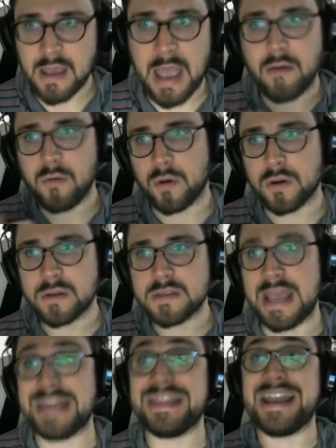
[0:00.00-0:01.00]
how it
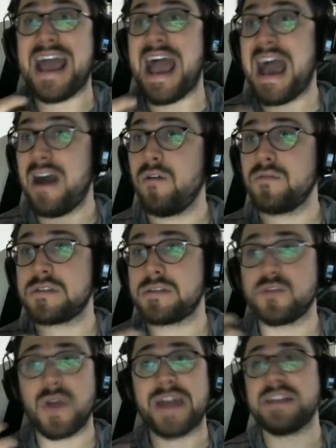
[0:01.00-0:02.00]
works, and then how some
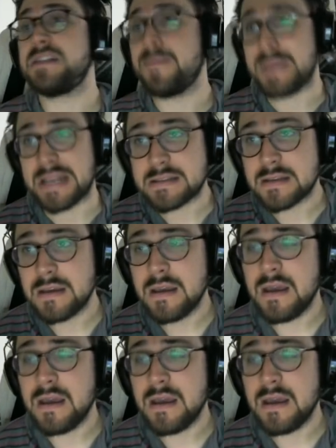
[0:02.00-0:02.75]
strategies to beat it.